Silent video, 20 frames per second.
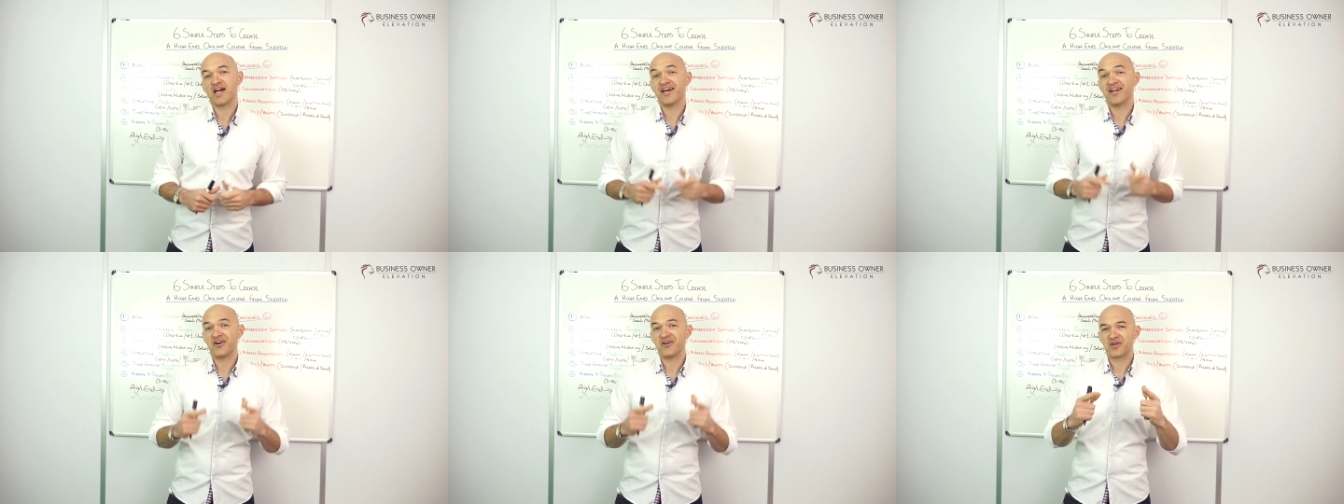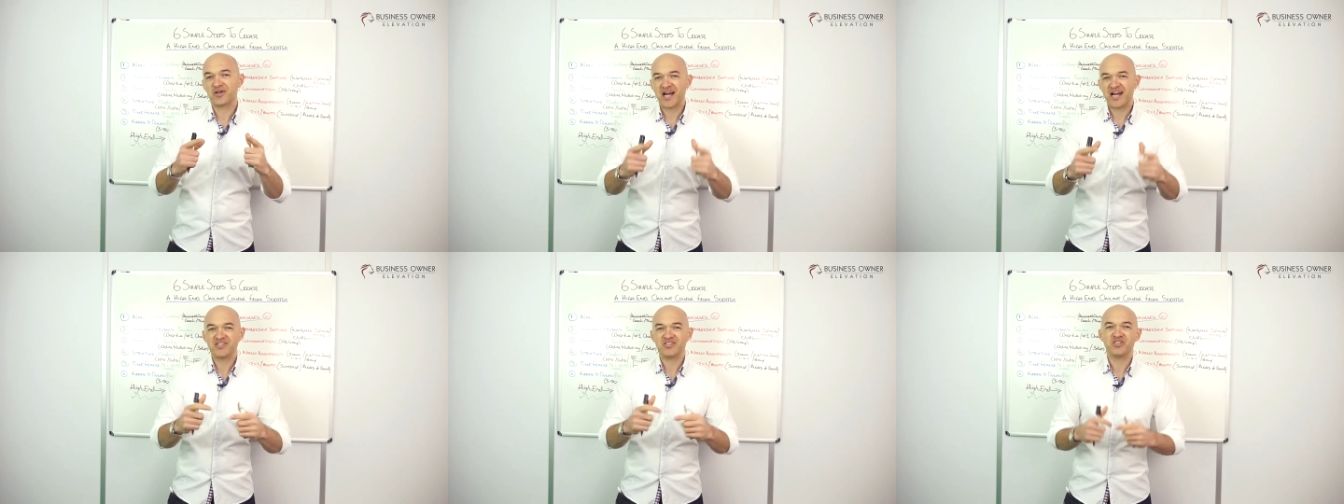and I'll
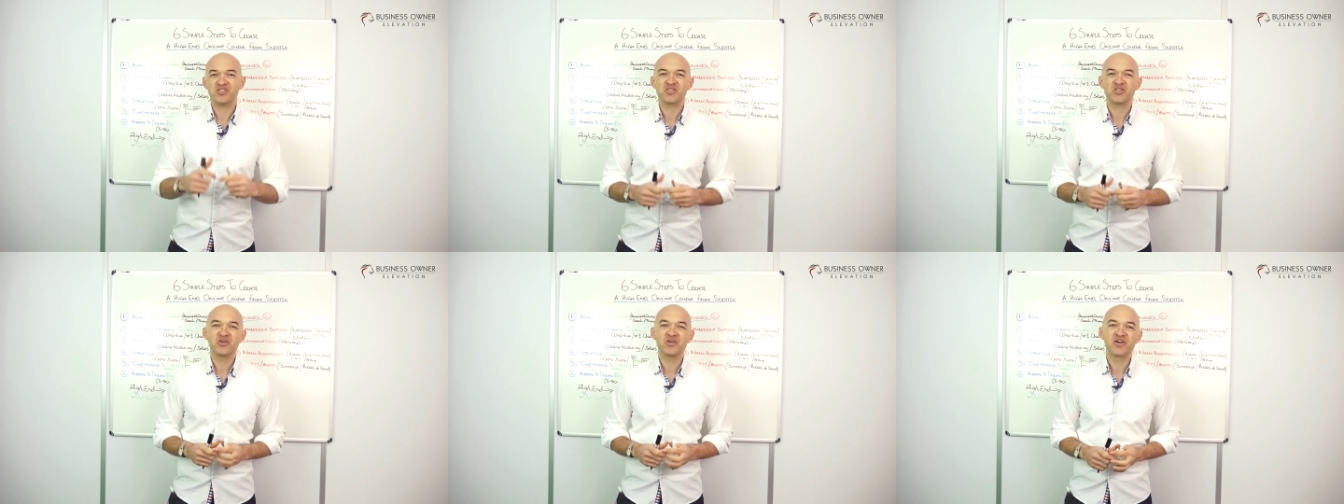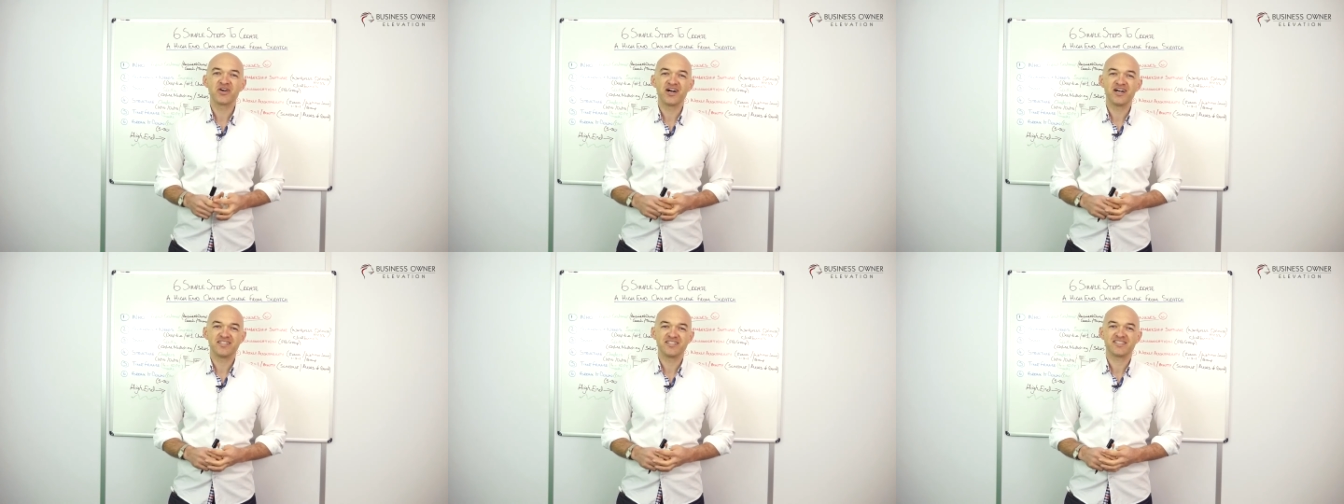catch you soon,
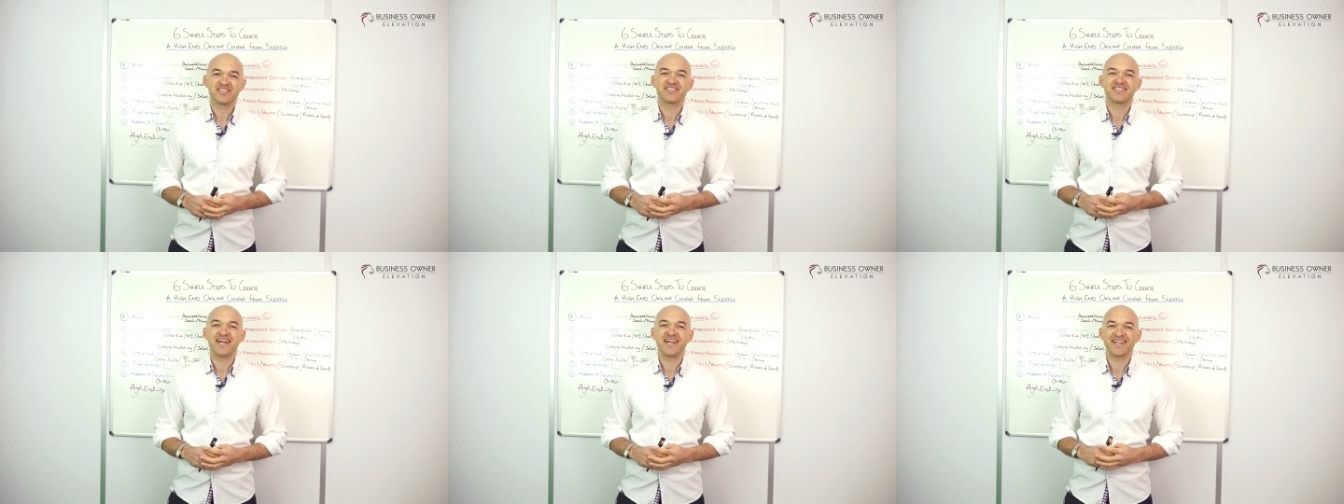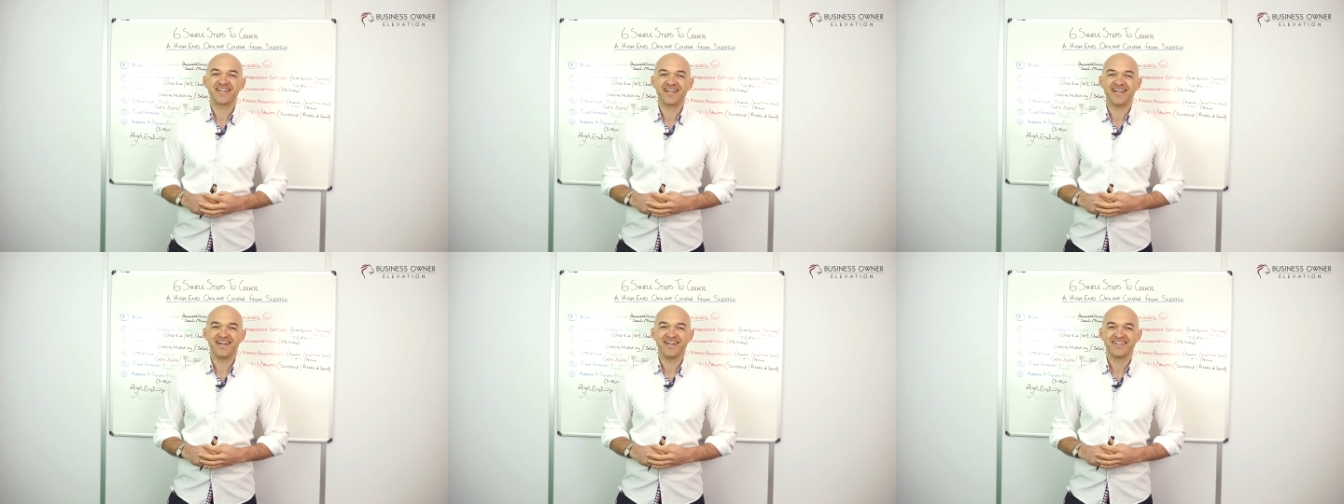guys.
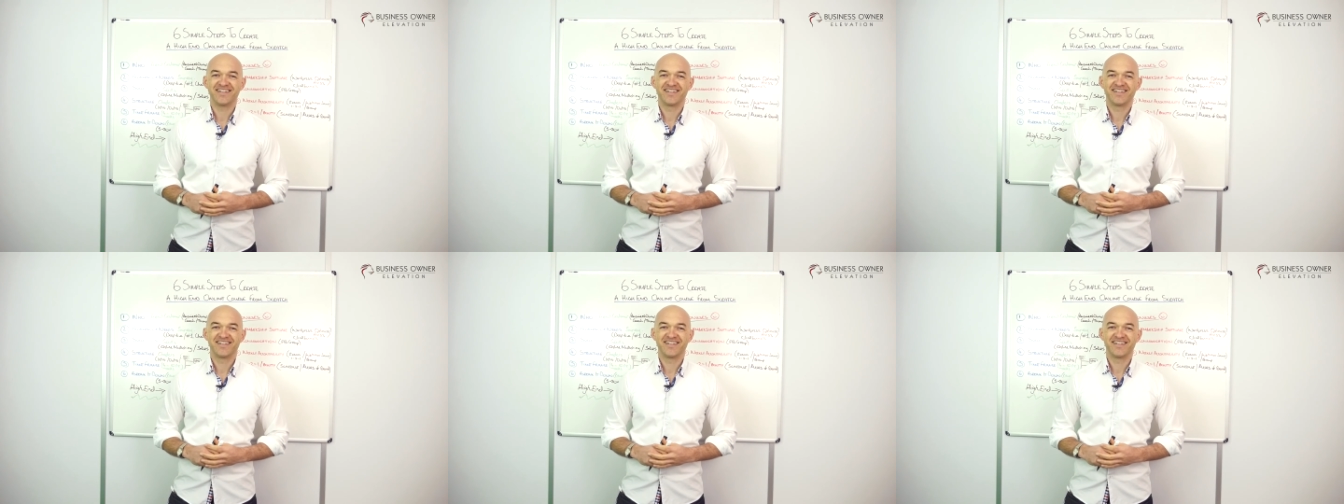Take care.